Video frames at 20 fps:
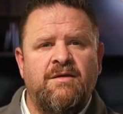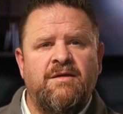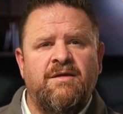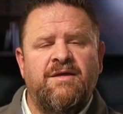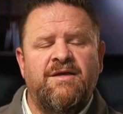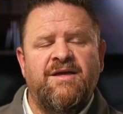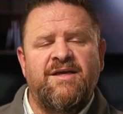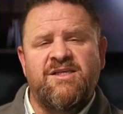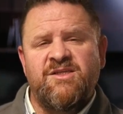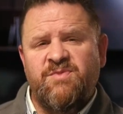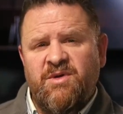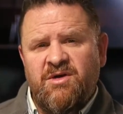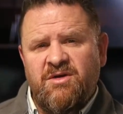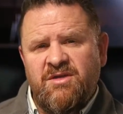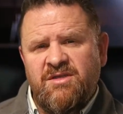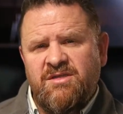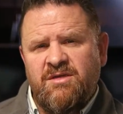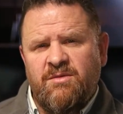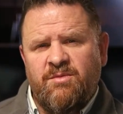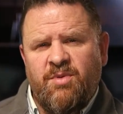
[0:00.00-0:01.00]

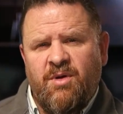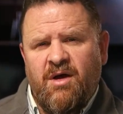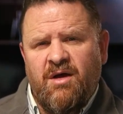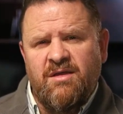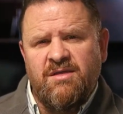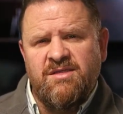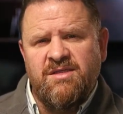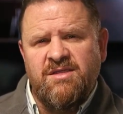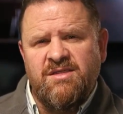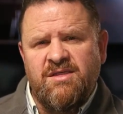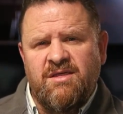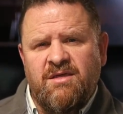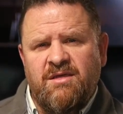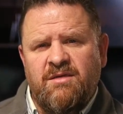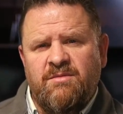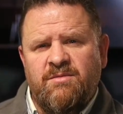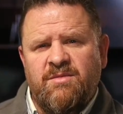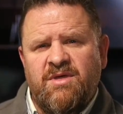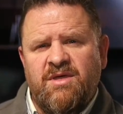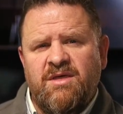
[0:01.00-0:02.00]
Experiencing a Ponzi
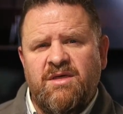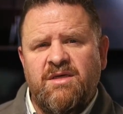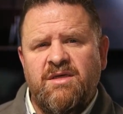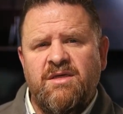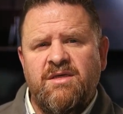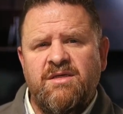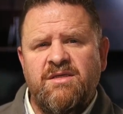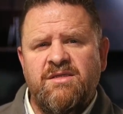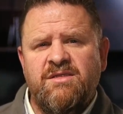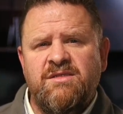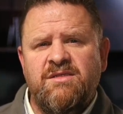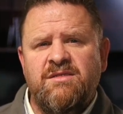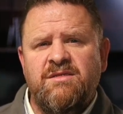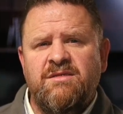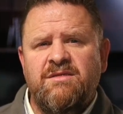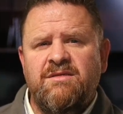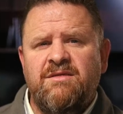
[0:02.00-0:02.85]
scheme is,